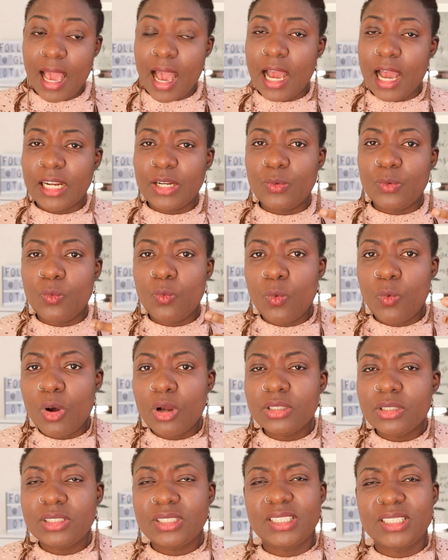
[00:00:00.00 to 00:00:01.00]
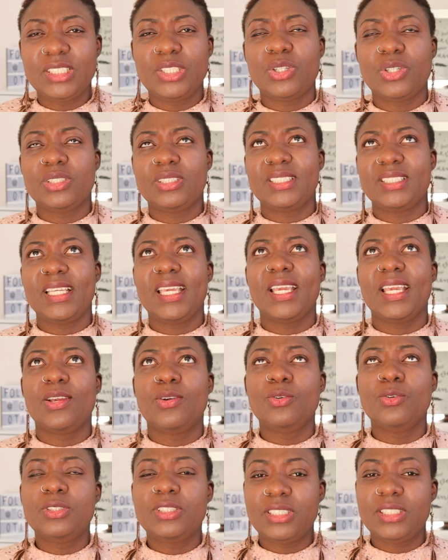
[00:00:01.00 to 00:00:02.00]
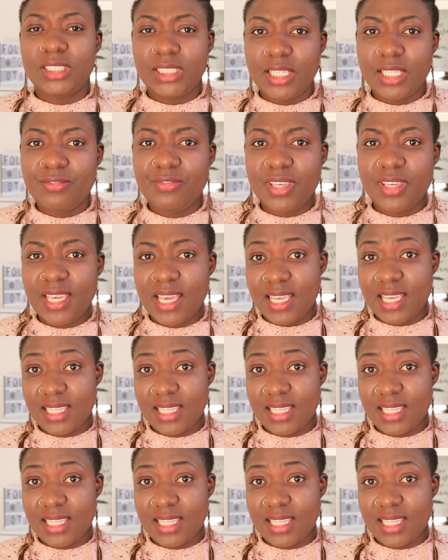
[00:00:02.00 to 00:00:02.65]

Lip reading: and what does a good CV